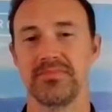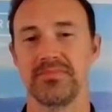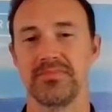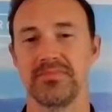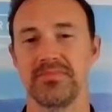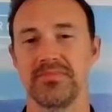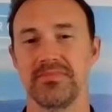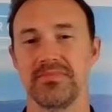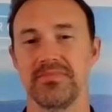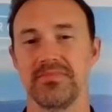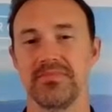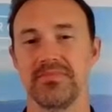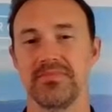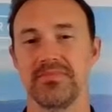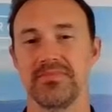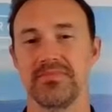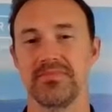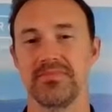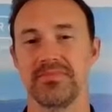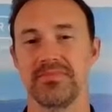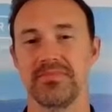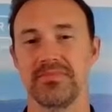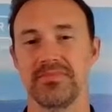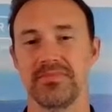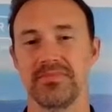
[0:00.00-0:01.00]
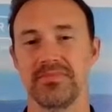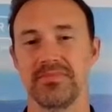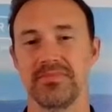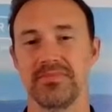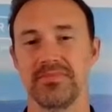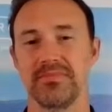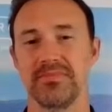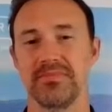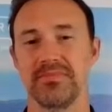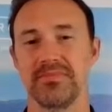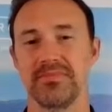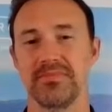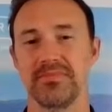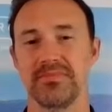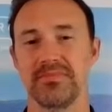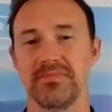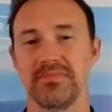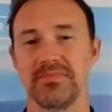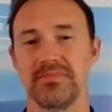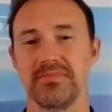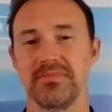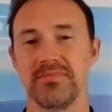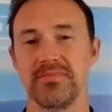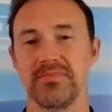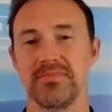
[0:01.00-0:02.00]

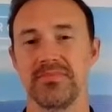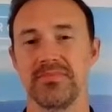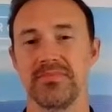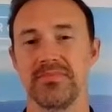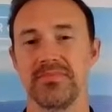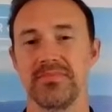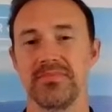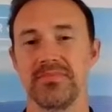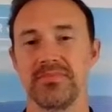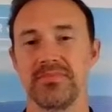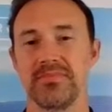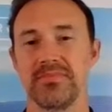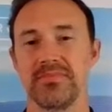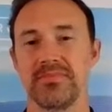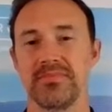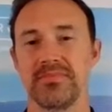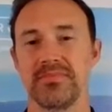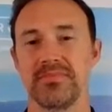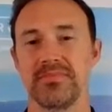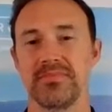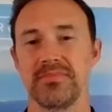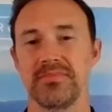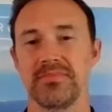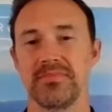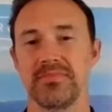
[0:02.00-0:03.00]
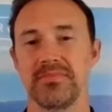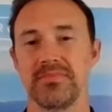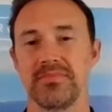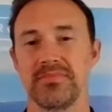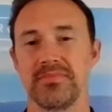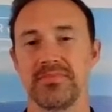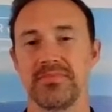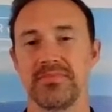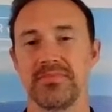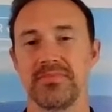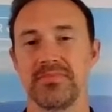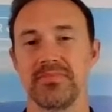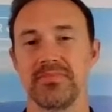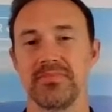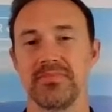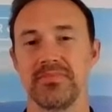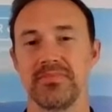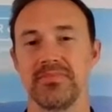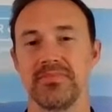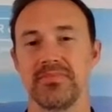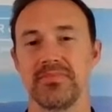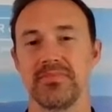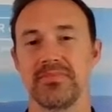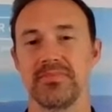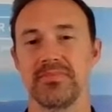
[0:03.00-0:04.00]

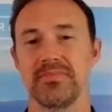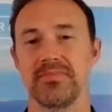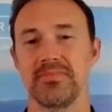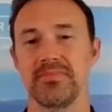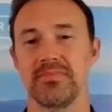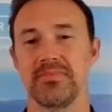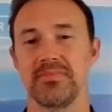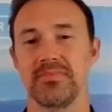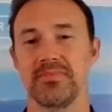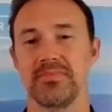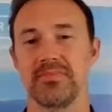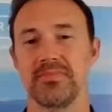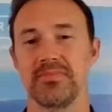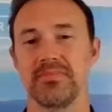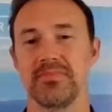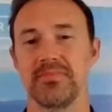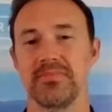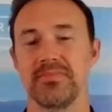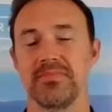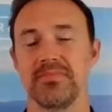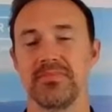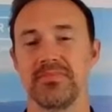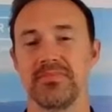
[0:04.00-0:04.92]
[no speech]